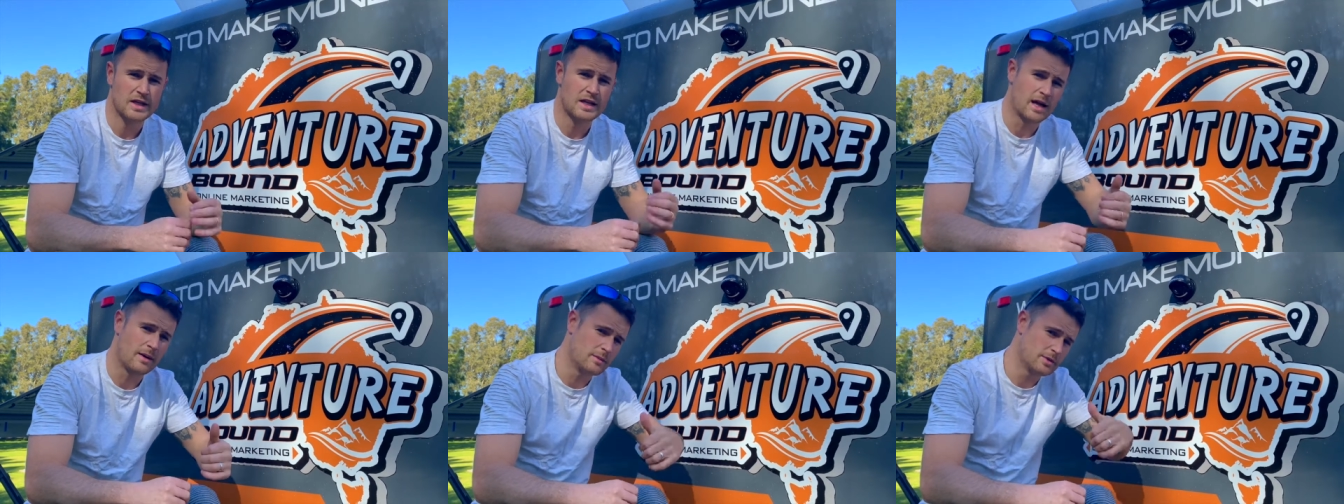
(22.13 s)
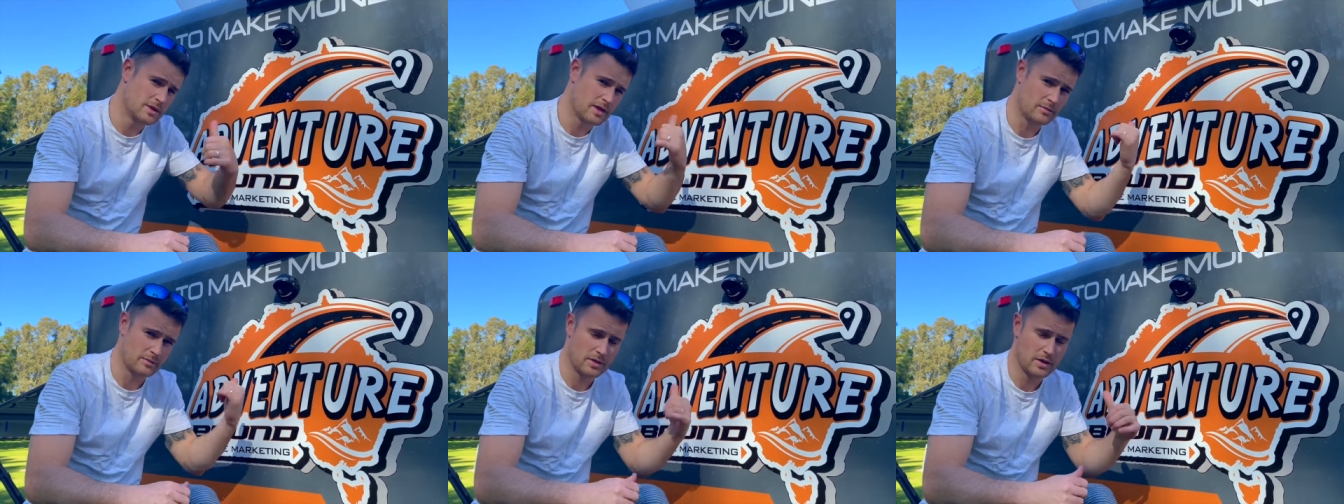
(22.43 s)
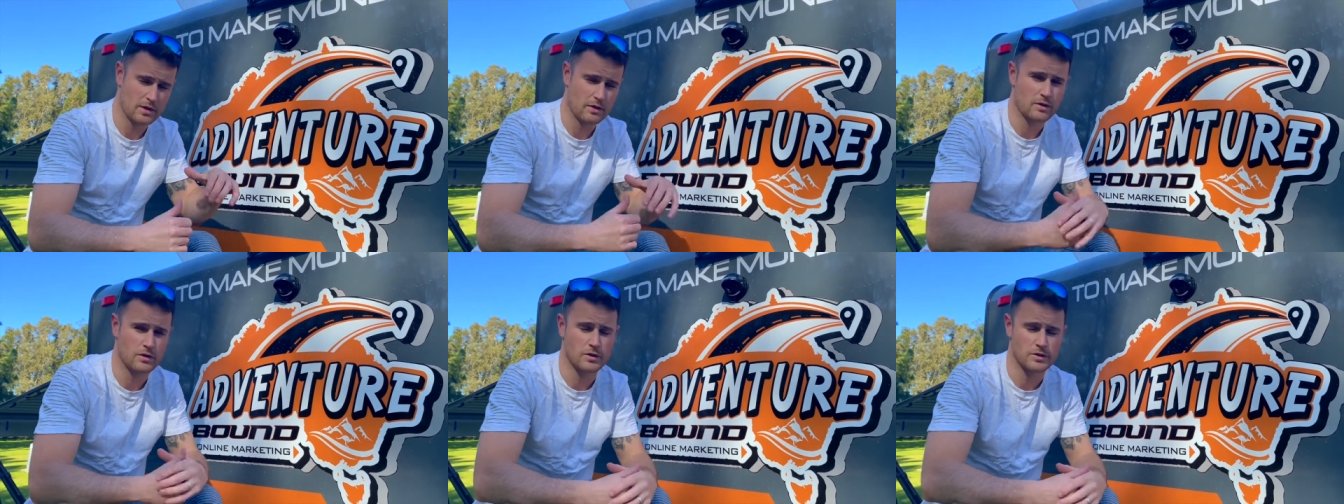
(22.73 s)
Come and jump
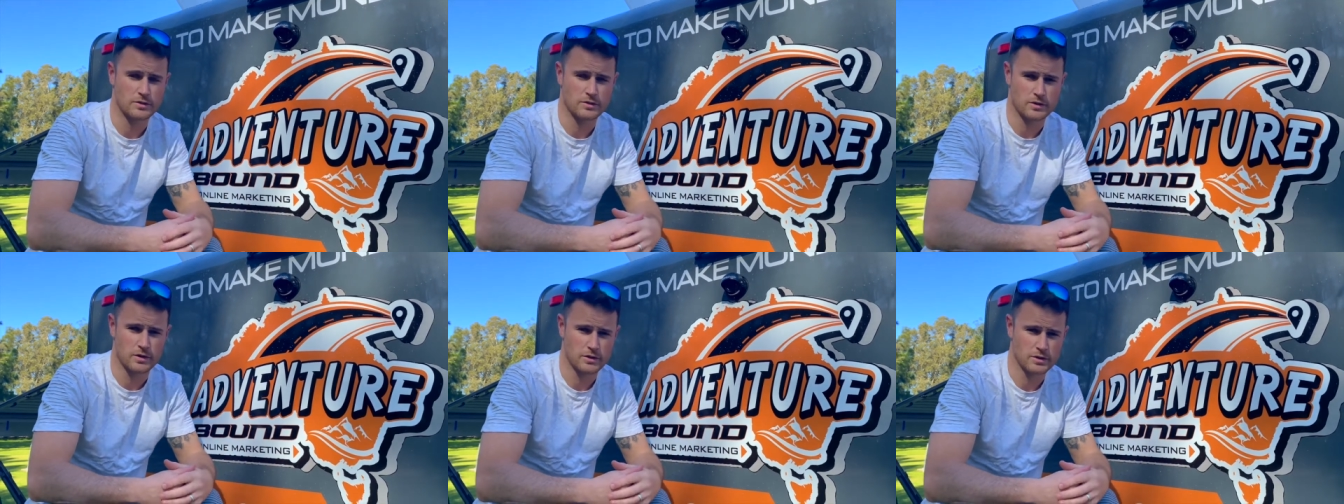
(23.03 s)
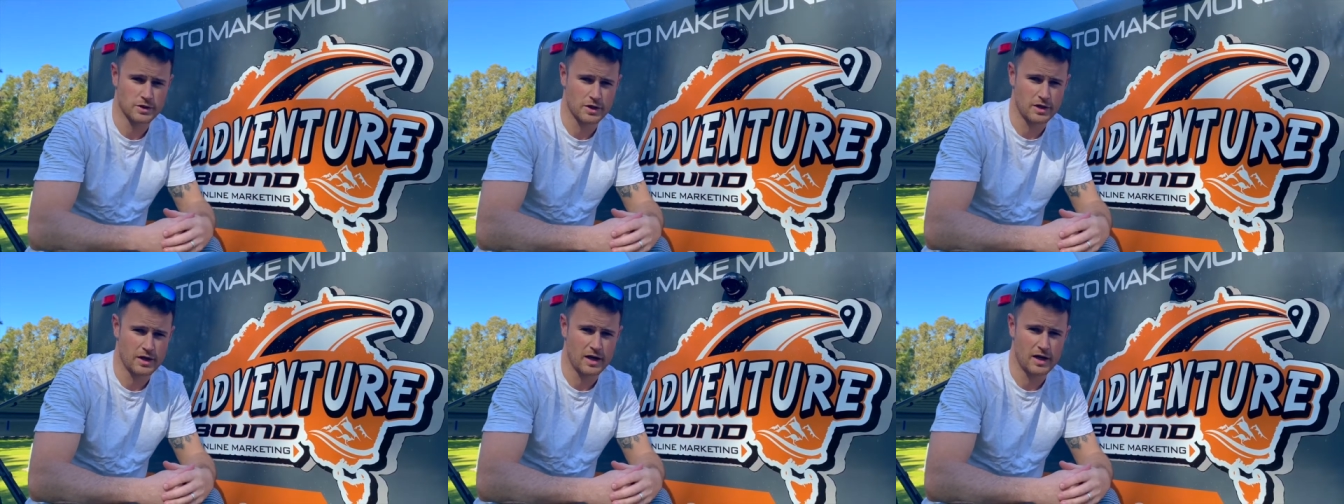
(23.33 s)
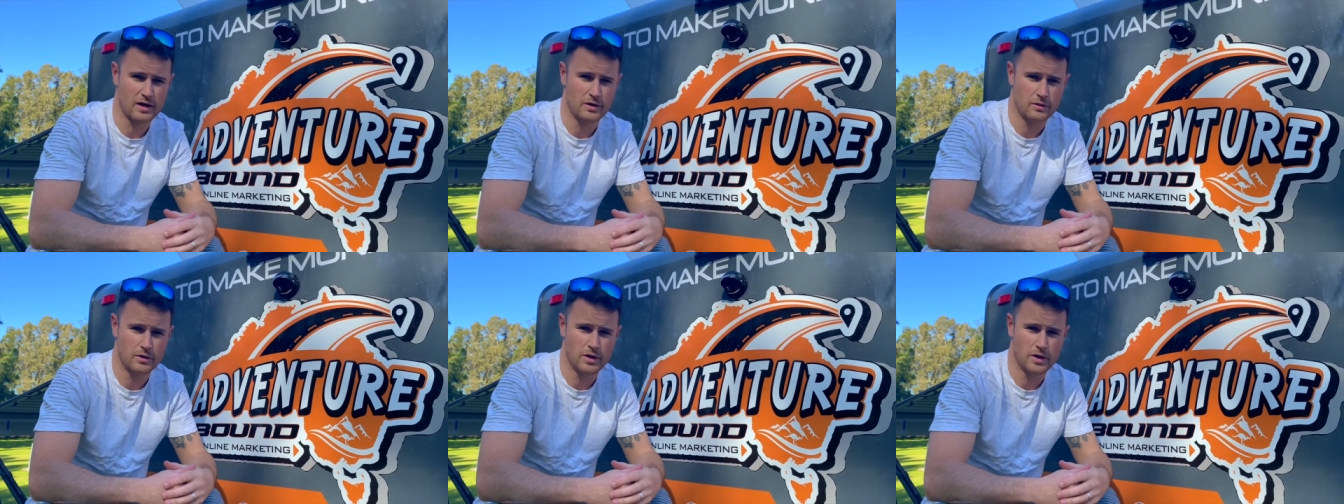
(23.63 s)
into the cruiser and I'll show you
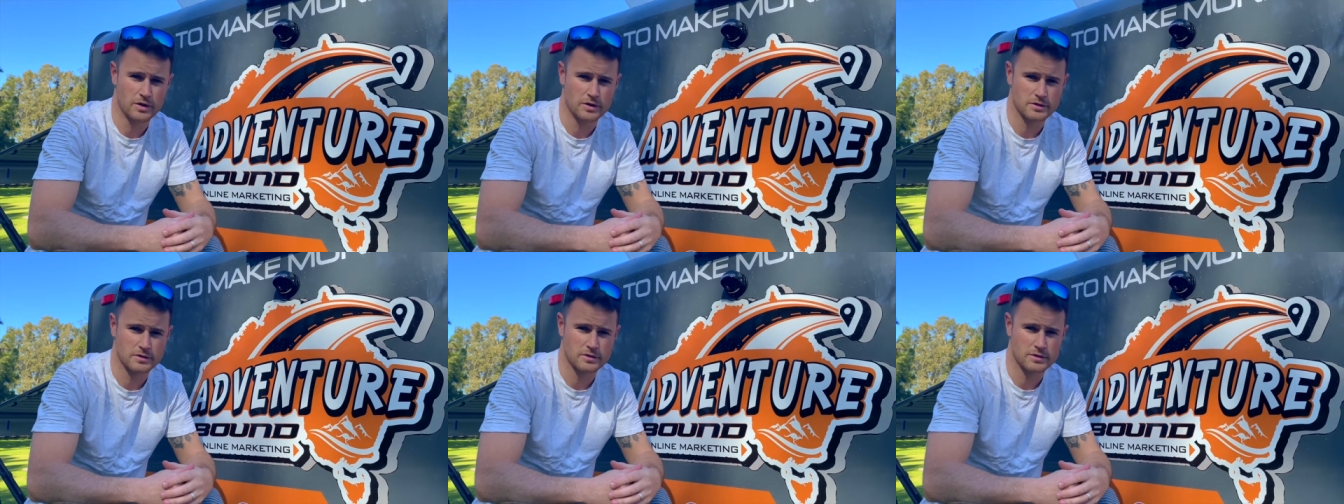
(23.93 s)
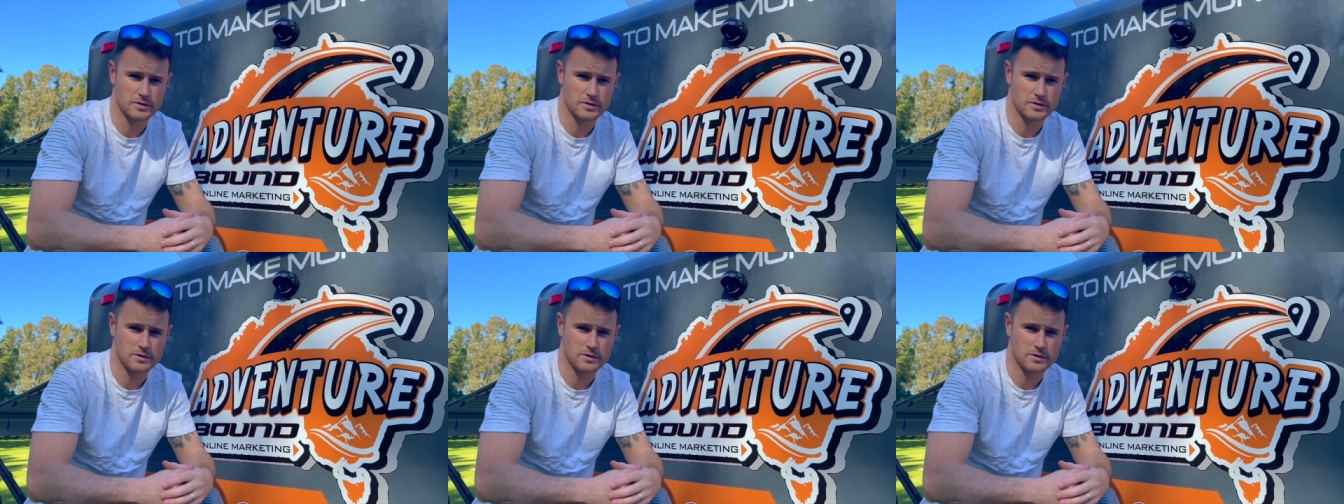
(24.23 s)
how it works.